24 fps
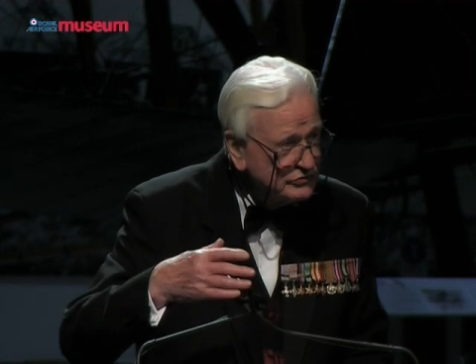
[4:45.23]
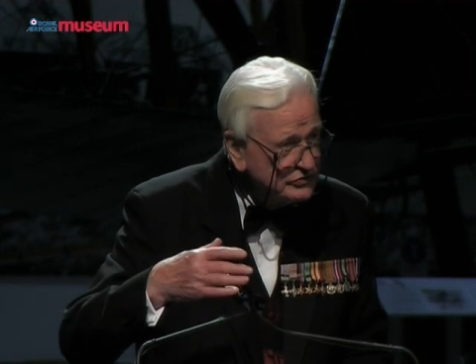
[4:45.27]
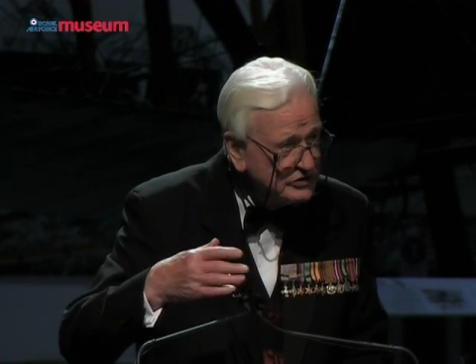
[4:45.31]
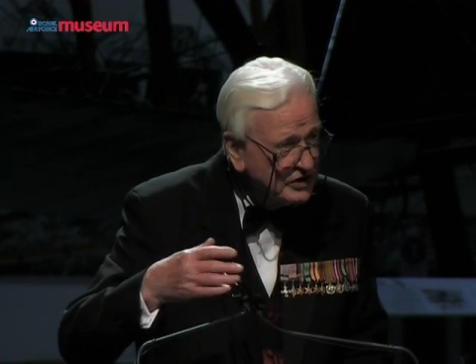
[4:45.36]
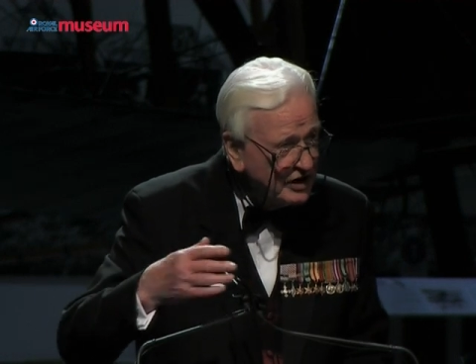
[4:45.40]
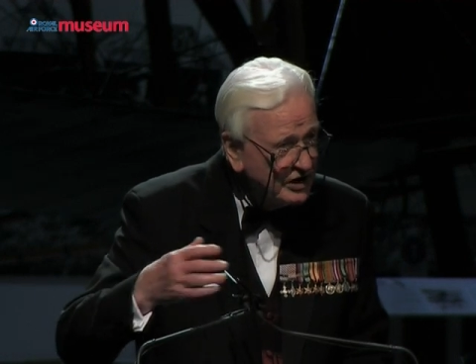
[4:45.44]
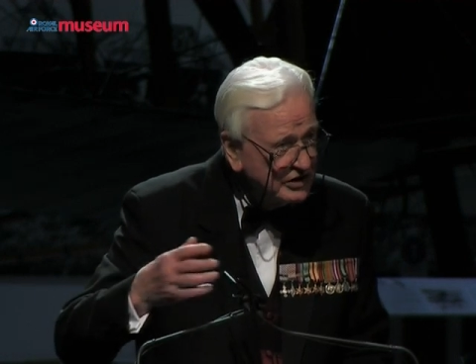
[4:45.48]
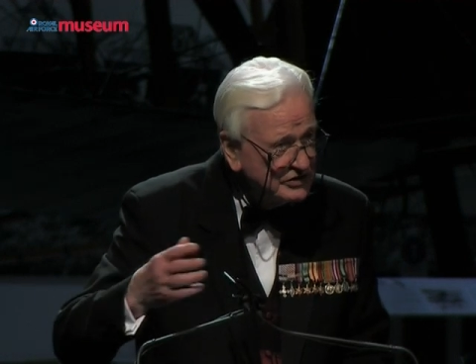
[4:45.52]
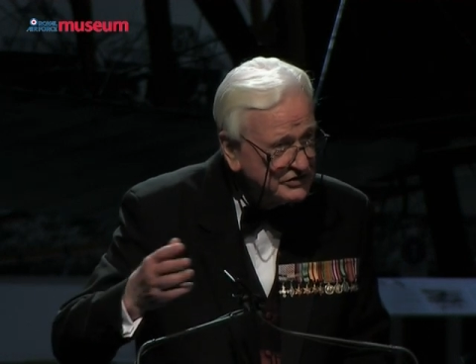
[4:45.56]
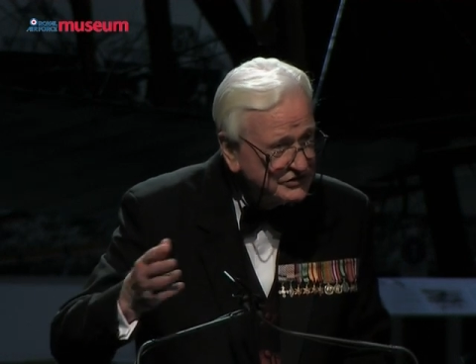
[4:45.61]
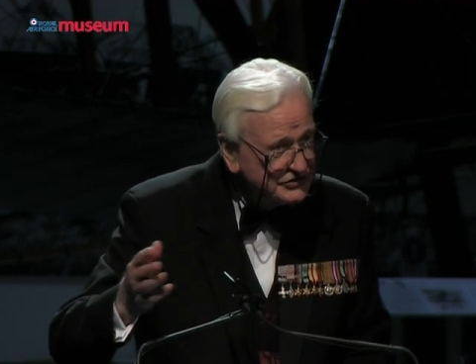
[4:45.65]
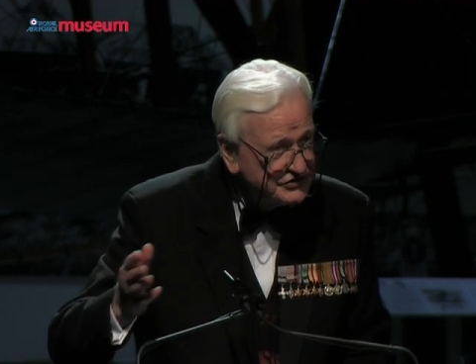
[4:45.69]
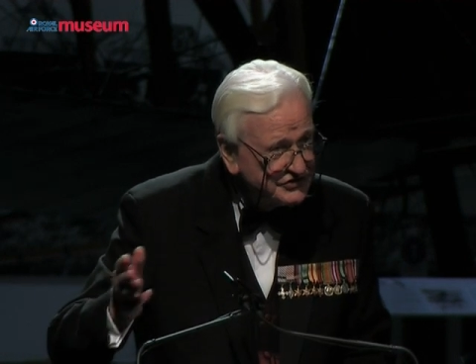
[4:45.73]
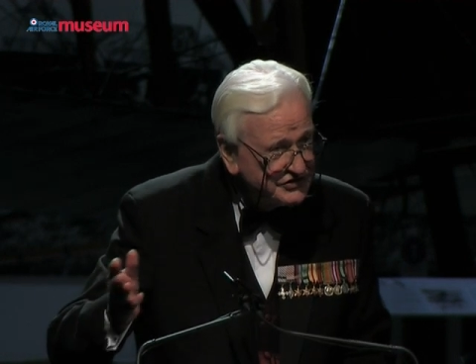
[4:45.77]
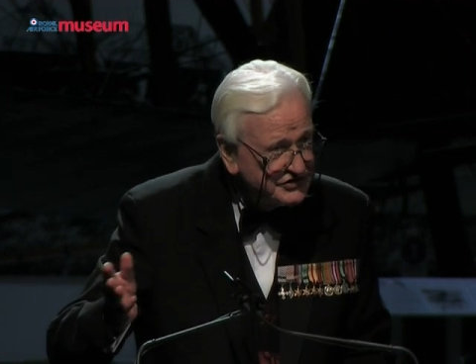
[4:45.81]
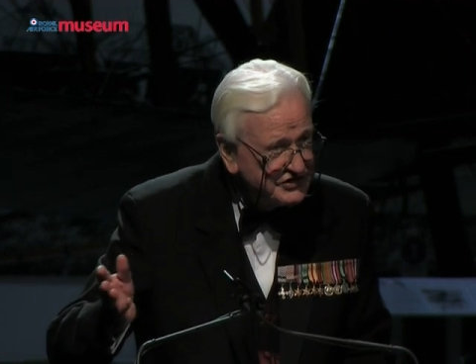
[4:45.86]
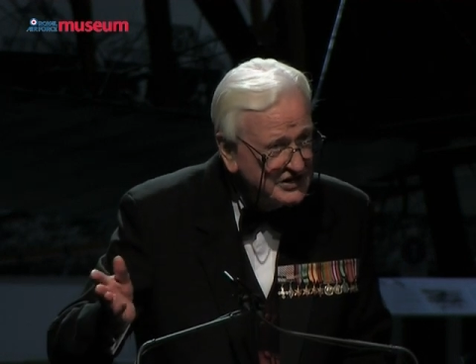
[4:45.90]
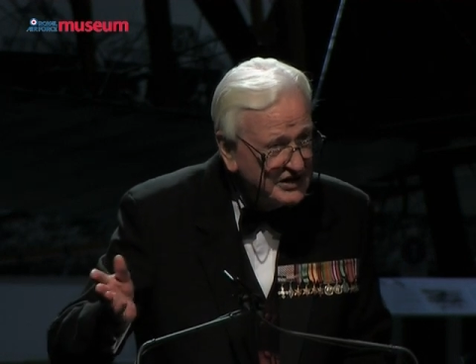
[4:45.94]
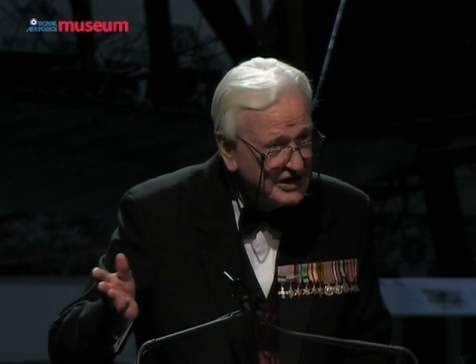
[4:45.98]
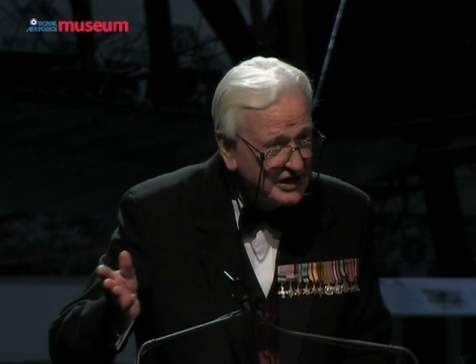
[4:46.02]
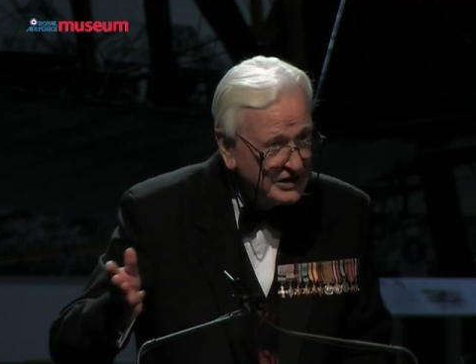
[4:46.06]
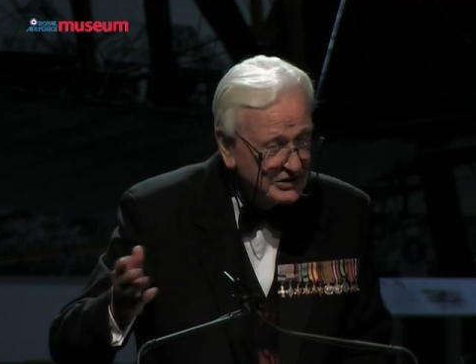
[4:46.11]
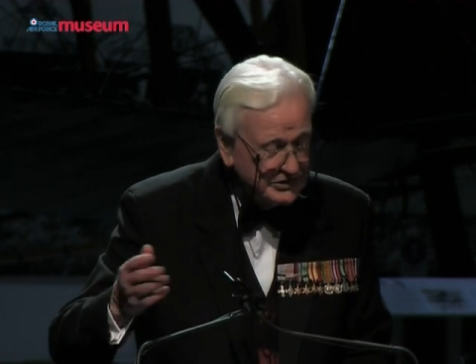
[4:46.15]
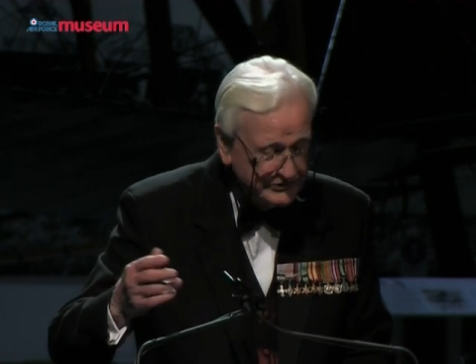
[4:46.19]
can't
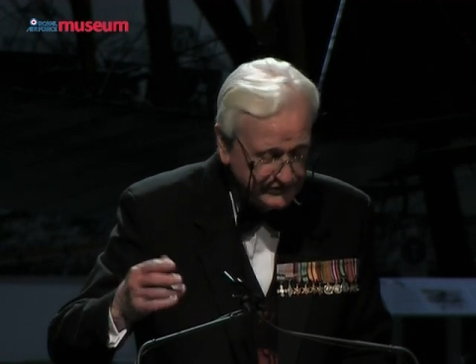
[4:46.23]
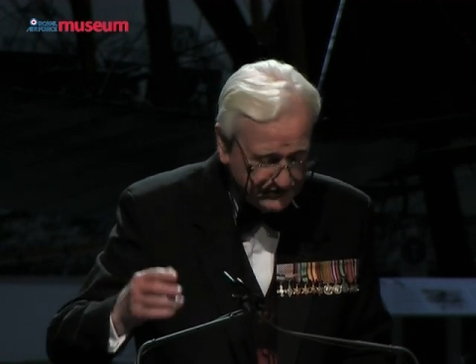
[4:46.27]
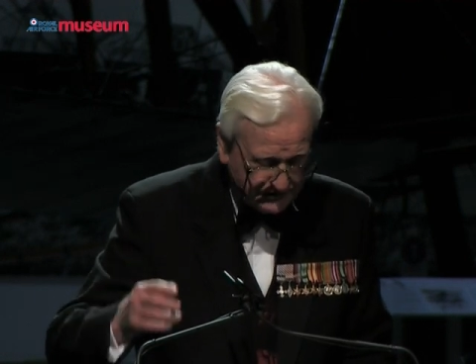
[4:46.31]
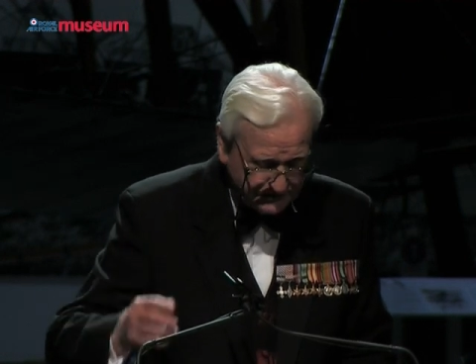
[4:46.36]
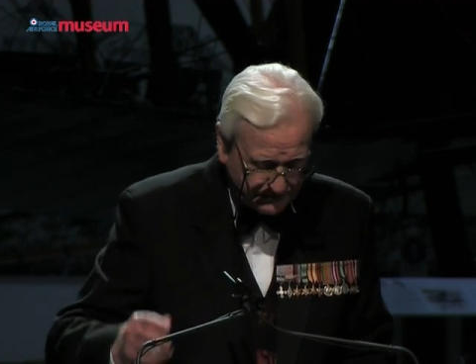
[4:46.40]
see out of a